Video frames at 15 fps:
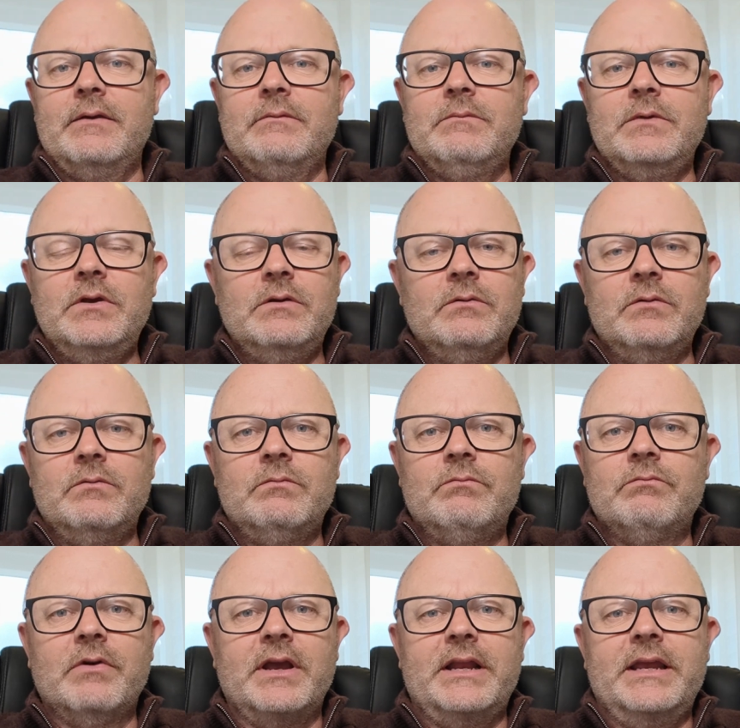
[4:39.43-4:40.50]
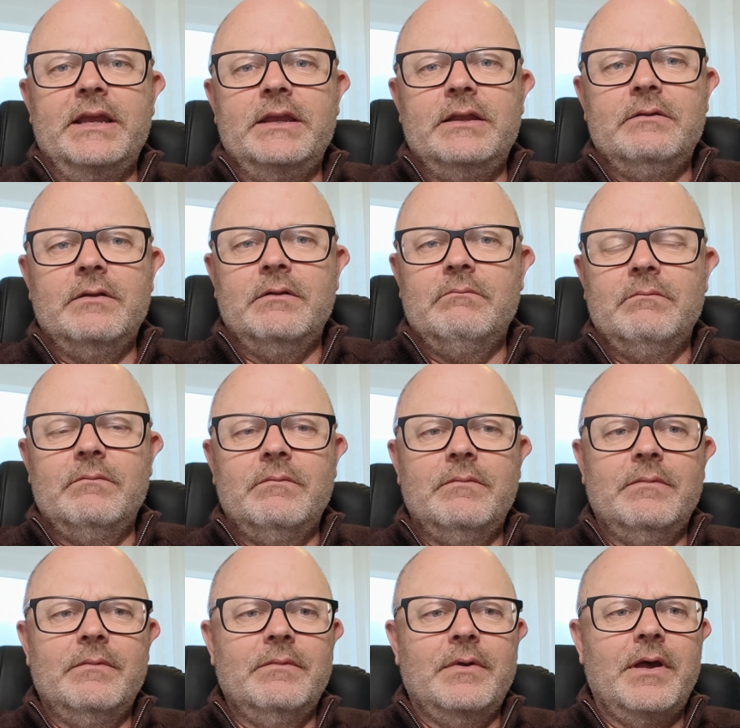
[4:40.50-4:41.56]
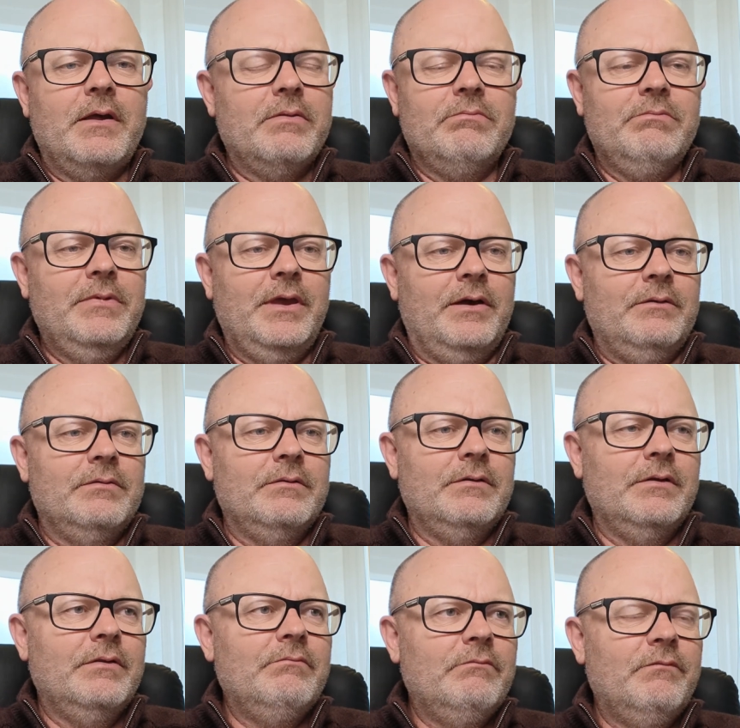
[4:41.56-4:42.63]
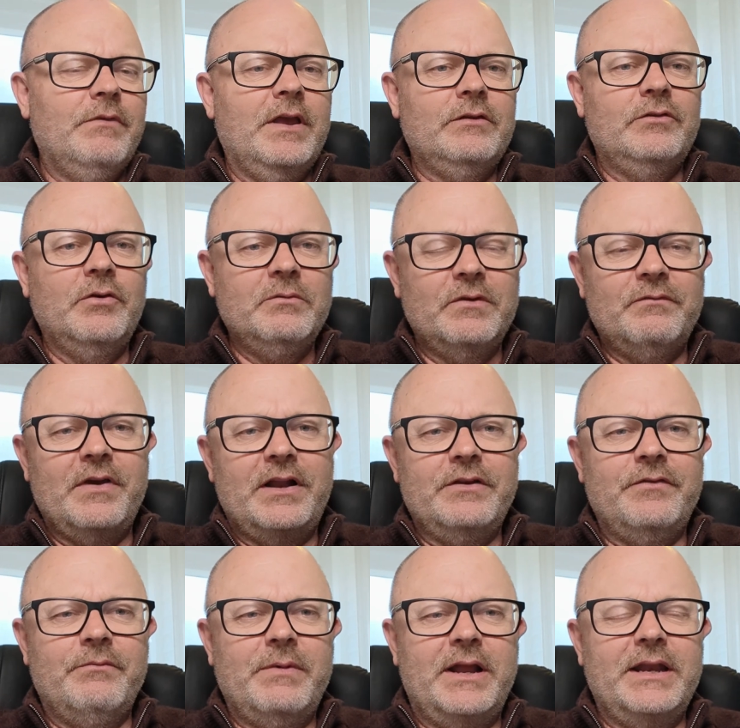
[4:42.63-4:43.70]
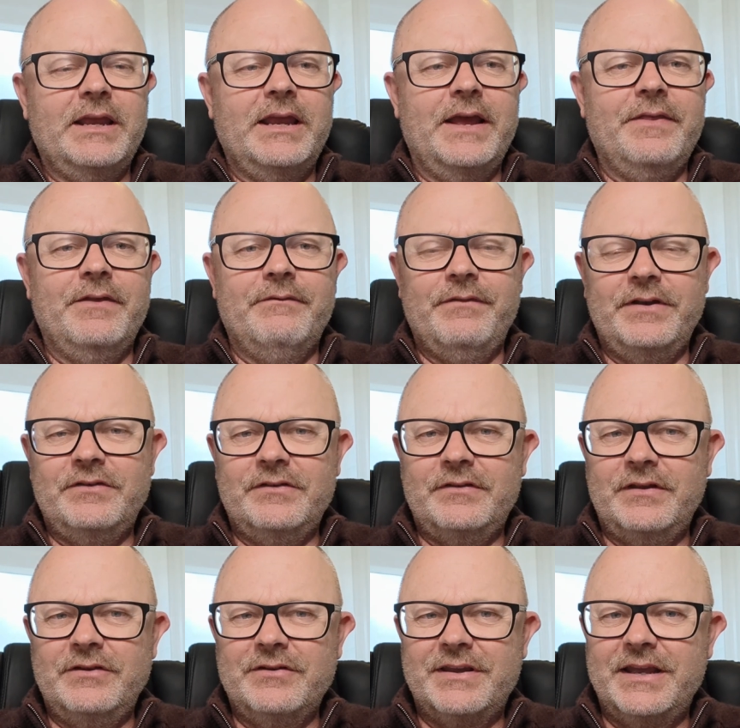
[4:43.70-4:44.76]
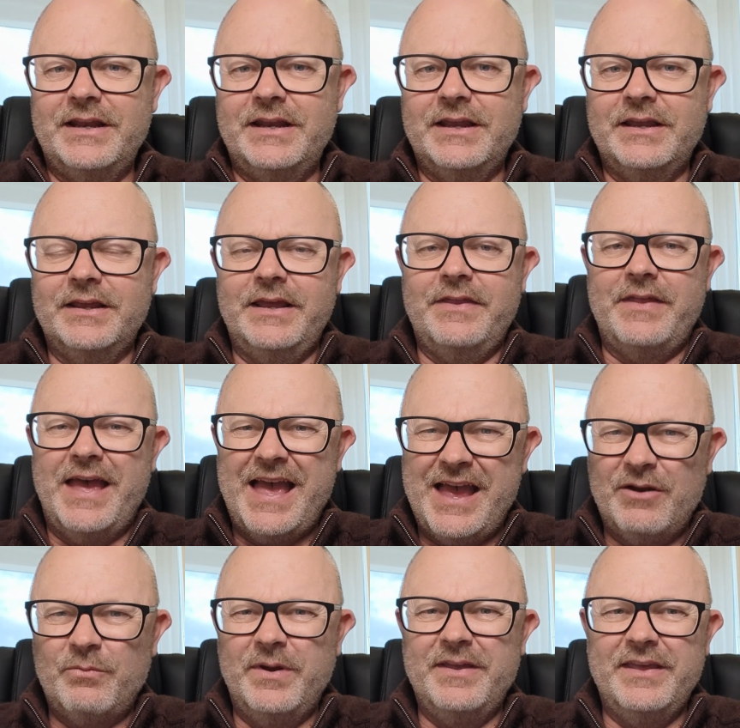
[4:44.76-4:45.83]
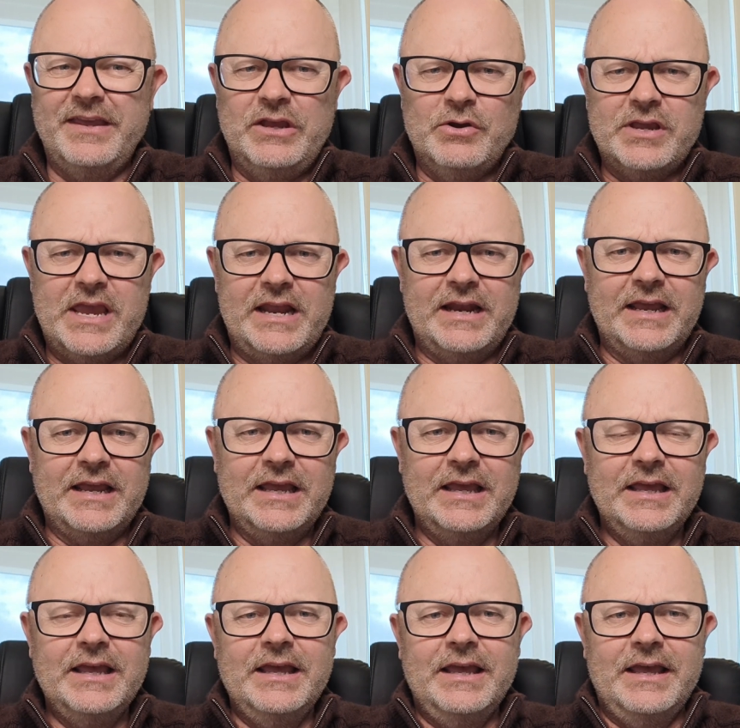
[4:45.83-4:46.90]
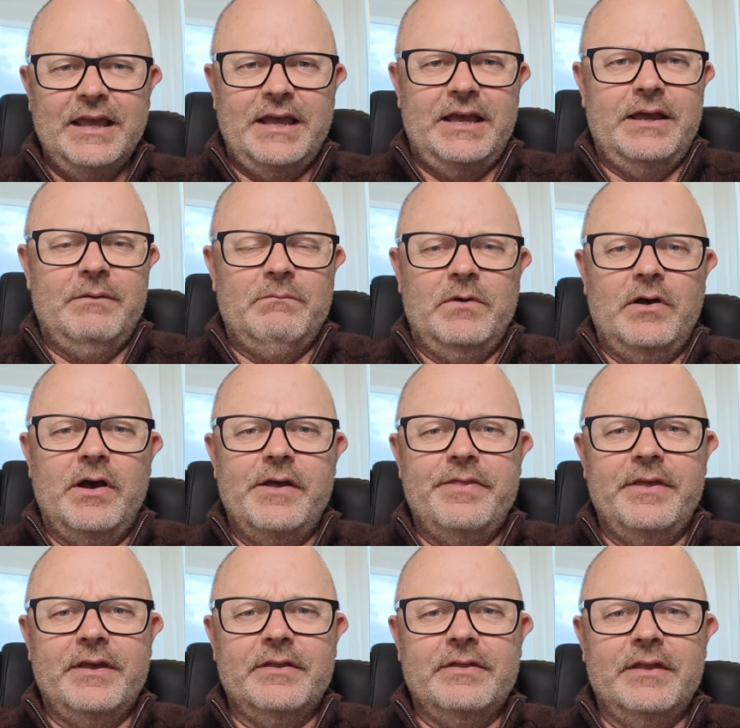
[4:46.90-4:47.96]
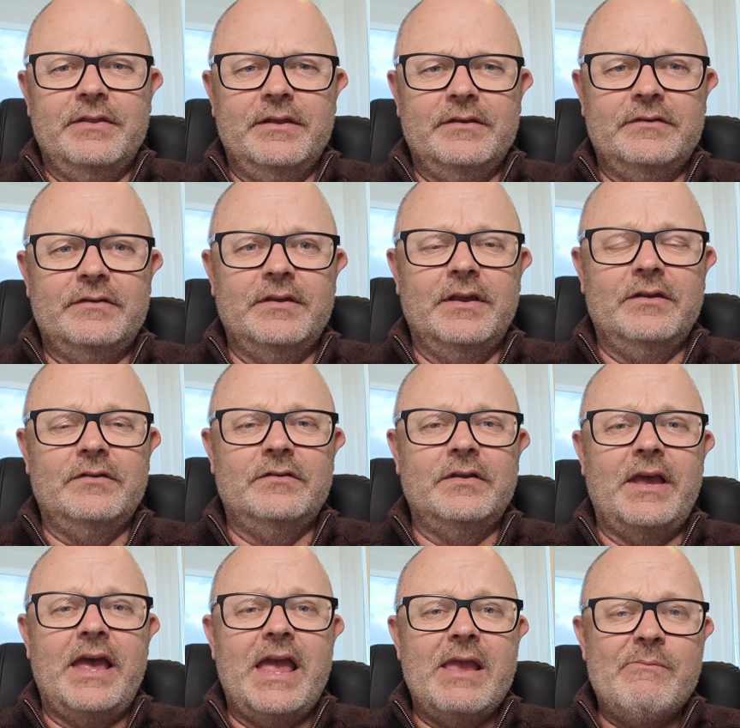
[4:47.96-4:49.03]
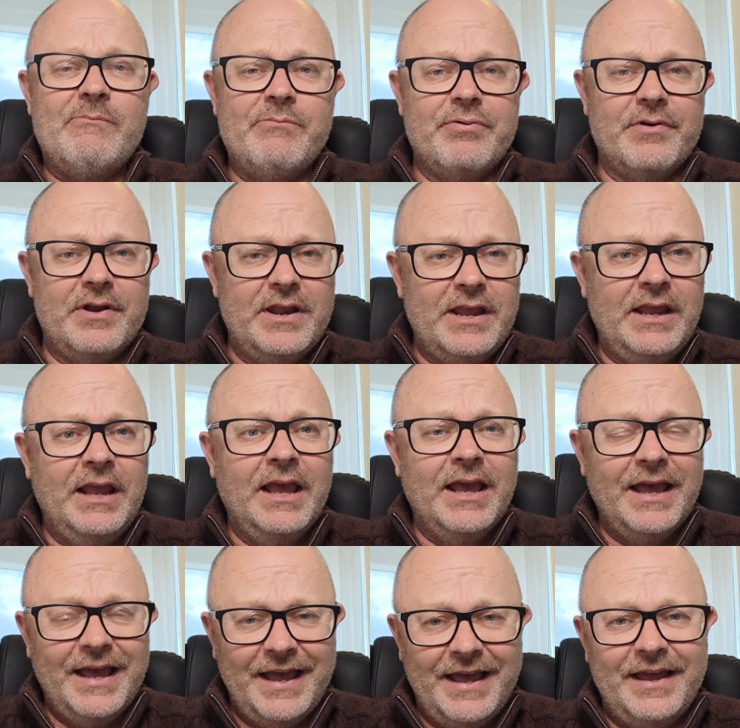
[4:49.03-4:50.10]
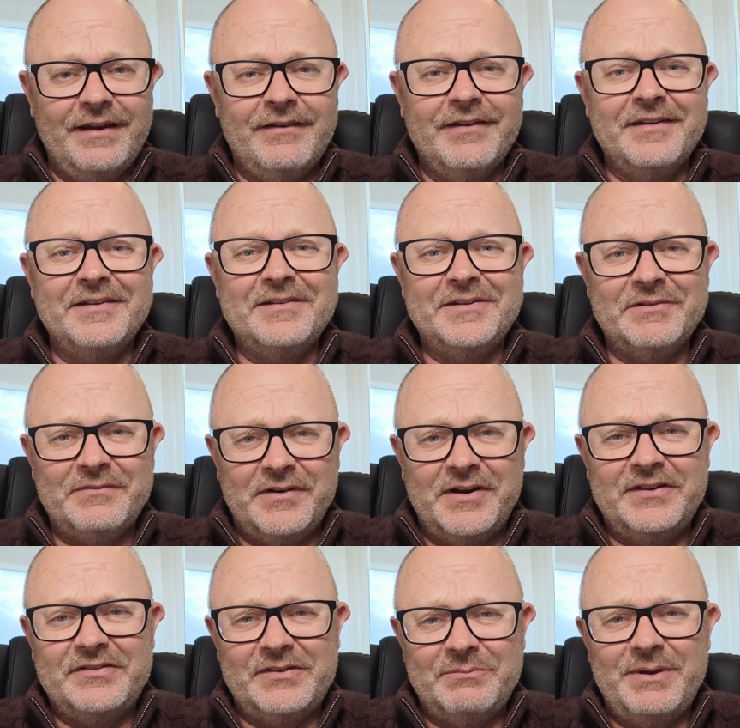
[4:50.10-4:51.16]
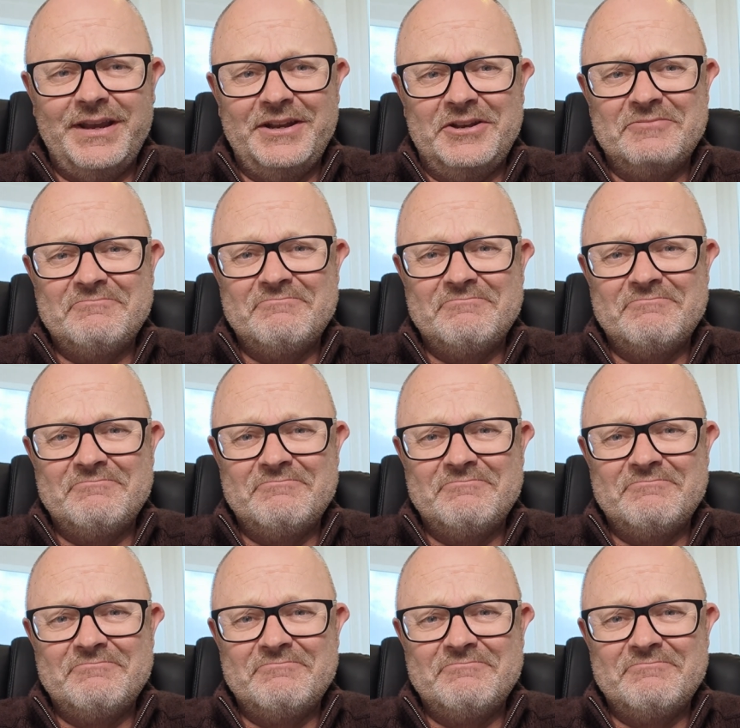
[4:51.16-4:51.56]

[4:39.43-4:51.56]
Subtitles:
you really, you know, in terms of value for money and the features that you're getting and the hardware that you're getting, I think that this is a pretty hard device to beat.